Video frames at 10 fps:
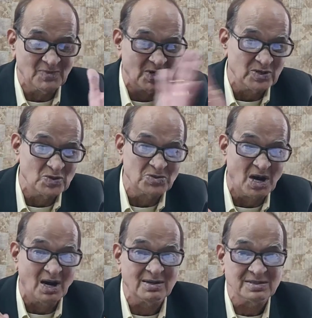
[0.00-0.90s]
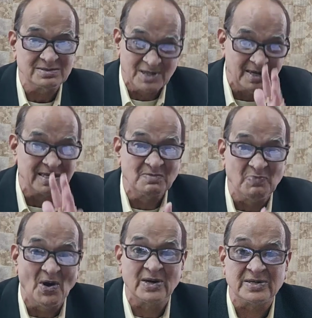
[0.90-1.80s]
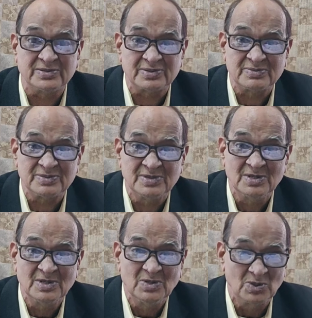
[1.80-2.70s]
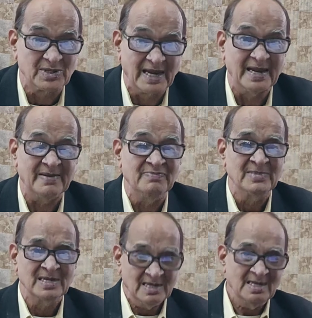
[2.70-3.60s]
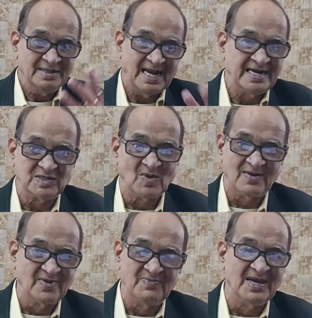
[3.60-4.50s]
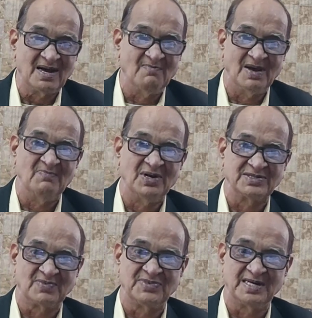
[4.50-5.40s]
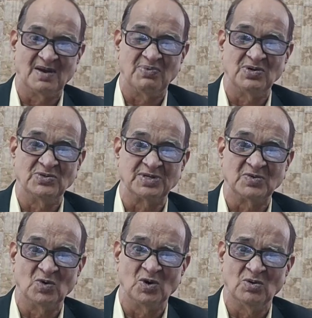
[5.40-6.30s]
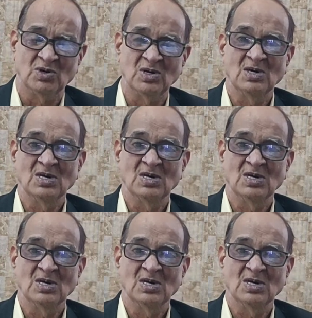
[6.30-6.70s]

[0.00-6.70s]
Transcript: what do you call, turning point. Okay? That is when we become members of the WTO